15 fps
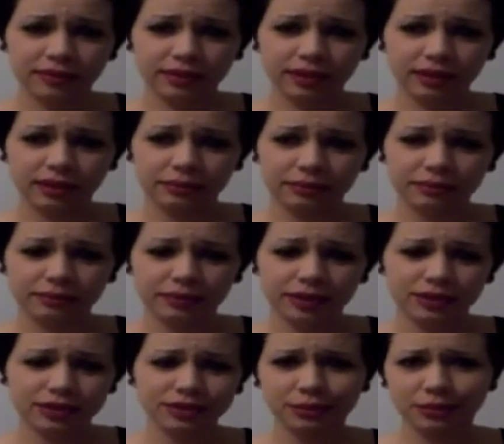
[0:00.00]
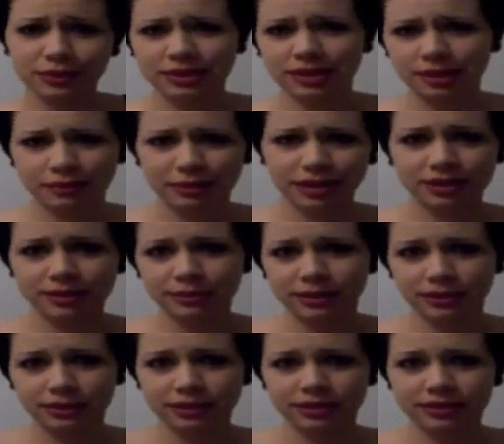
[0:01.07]
Um, that's just what side my
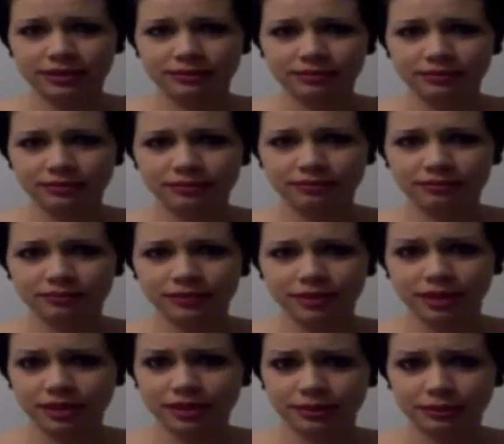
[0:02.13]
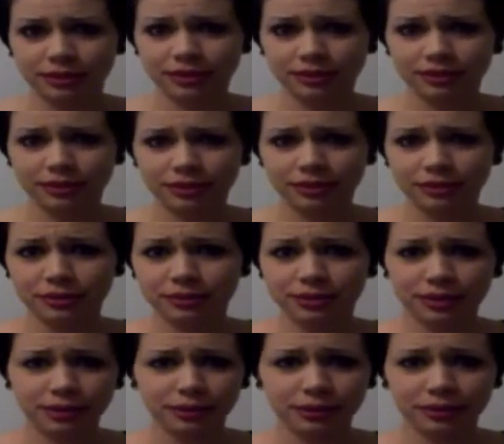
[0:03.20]
husband always kicks me onto,
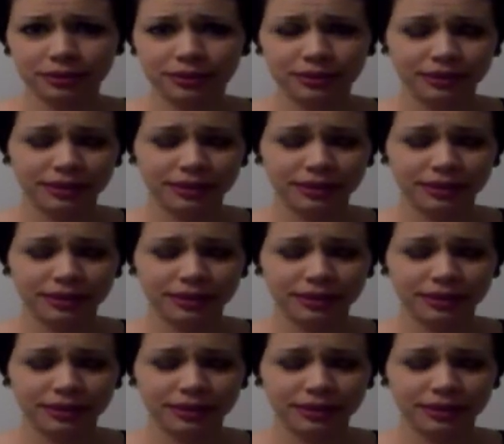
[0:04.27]
so